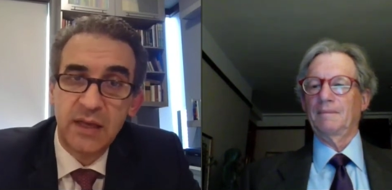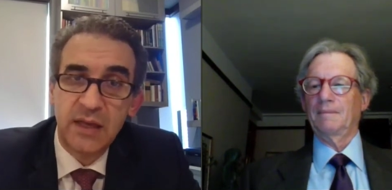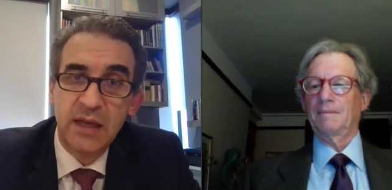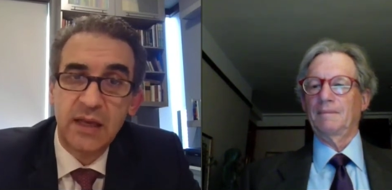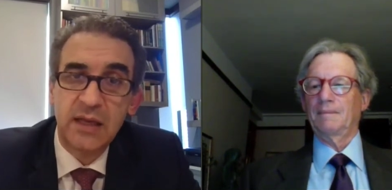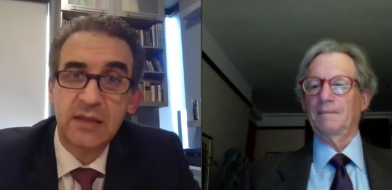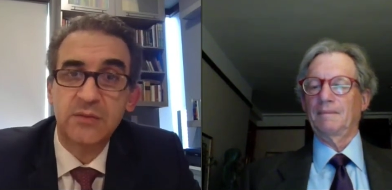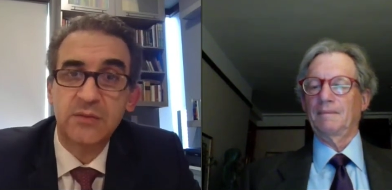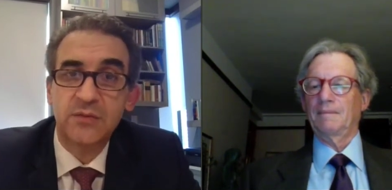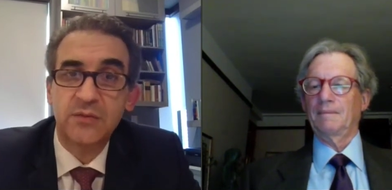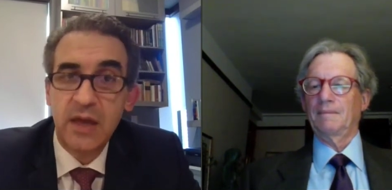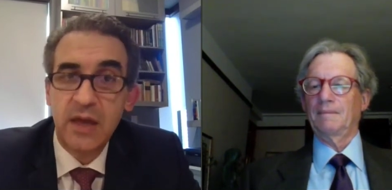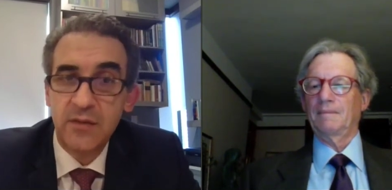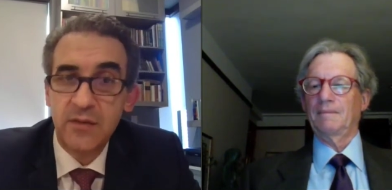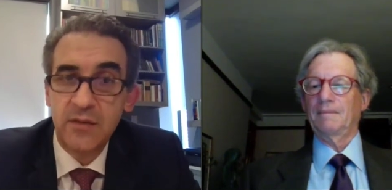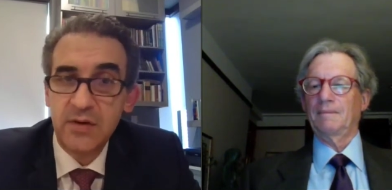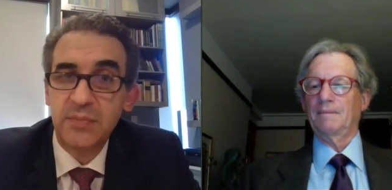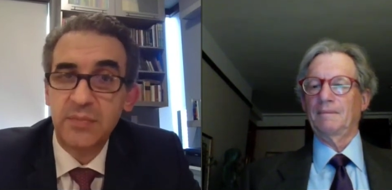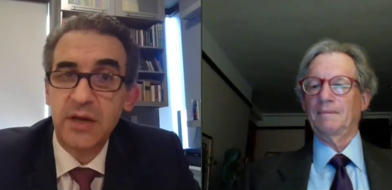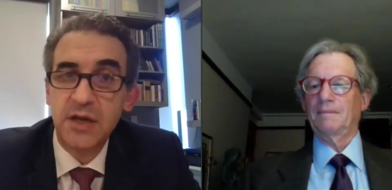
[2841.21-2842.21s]
Speaker 1: And
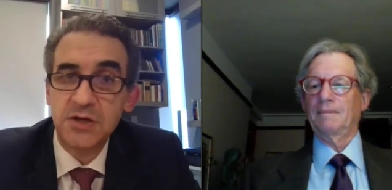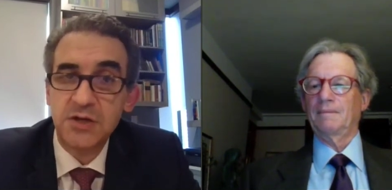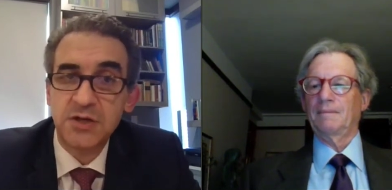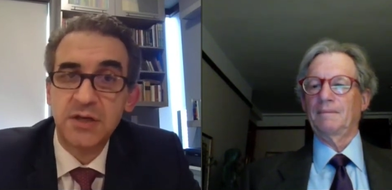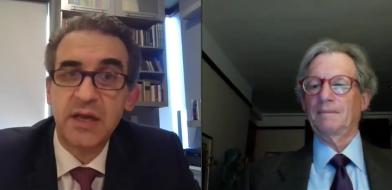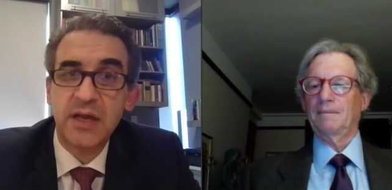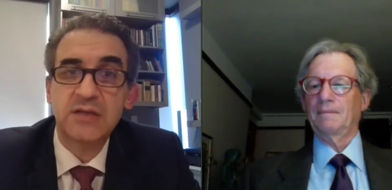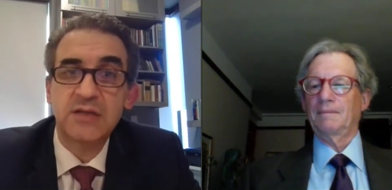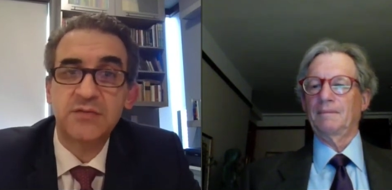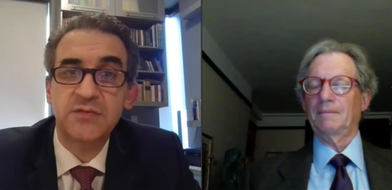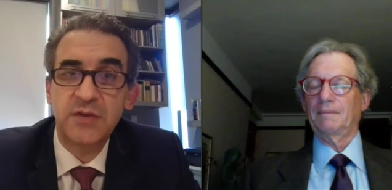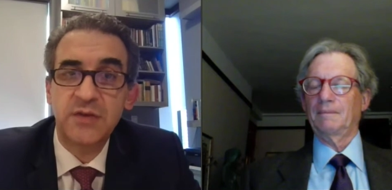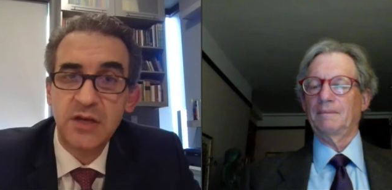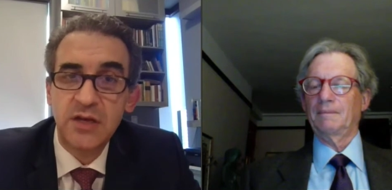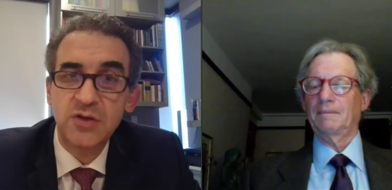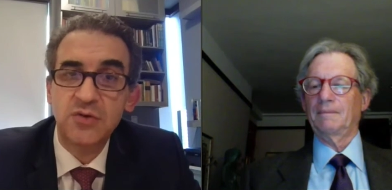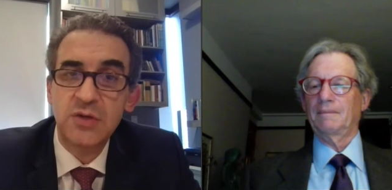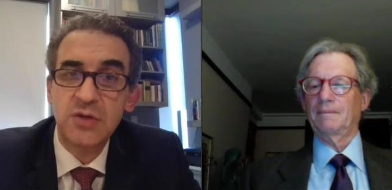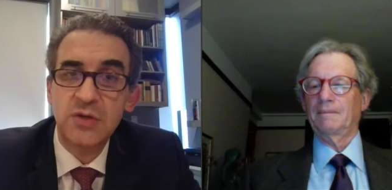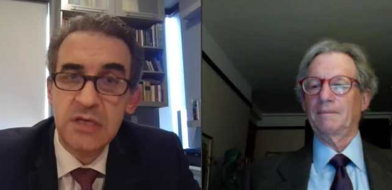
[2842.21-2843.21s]
every patient has very
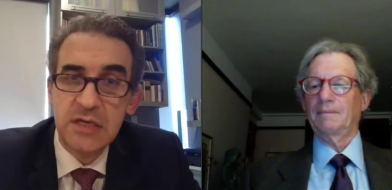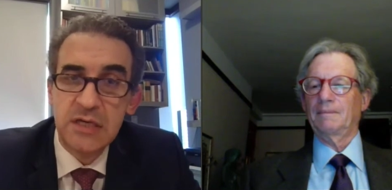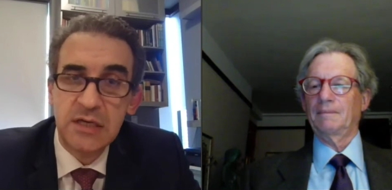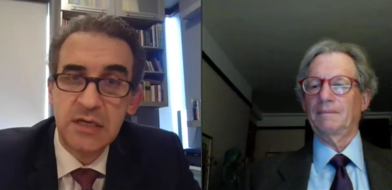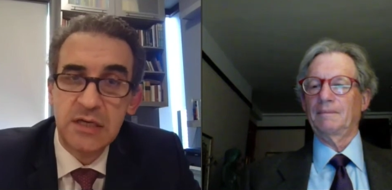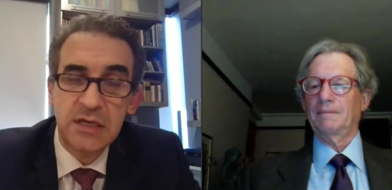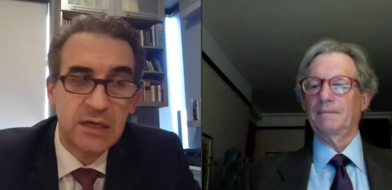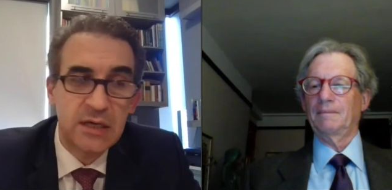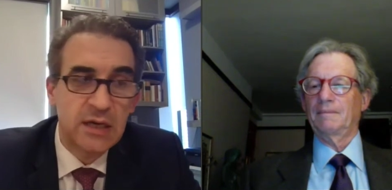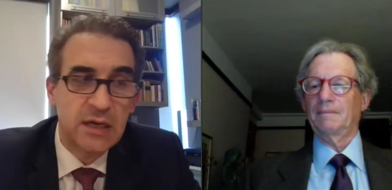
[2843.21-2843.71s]
unique